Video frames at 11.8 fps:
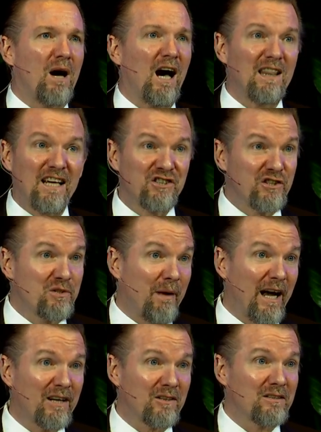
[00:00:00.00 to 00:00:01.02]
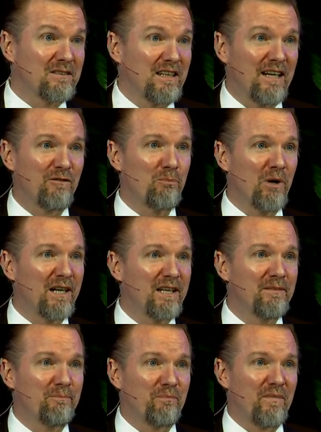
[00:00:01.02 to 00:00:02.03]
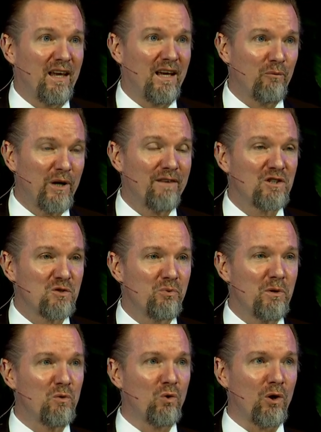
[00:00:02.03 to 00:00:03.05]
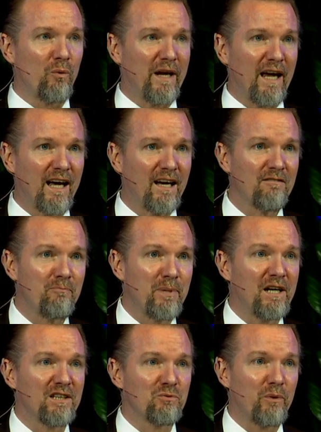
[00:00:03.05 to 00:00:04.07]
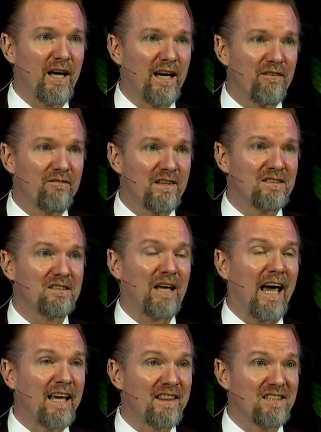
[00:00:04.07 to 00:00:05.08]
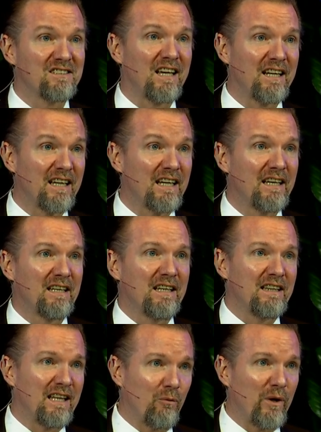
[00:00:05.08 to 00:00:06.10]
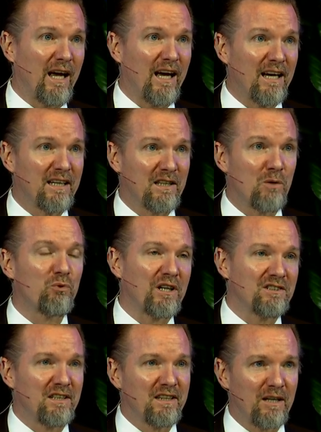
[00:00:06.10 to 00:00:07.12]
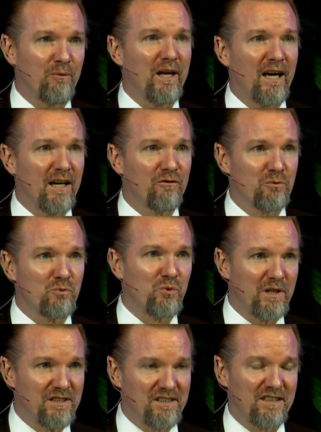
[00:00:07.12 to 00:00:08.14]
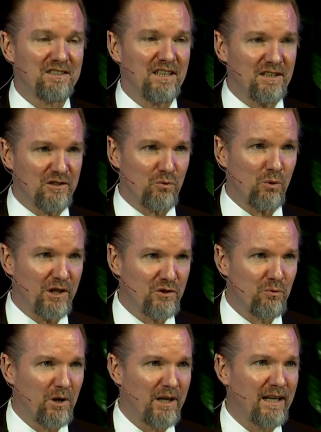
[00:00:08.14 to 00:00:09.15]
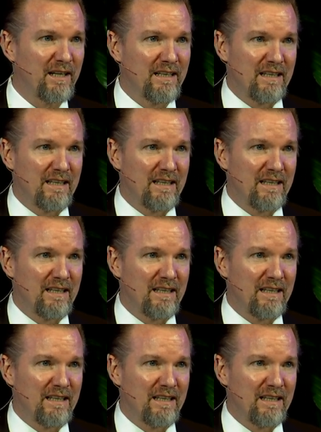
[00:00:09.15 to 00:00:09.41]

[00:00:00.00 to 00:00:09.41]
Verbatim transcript: Elections matter, everybody, and we have the Supreme Court we have because we have this had the Senate that we had and the president that we had from 2016 to 2020.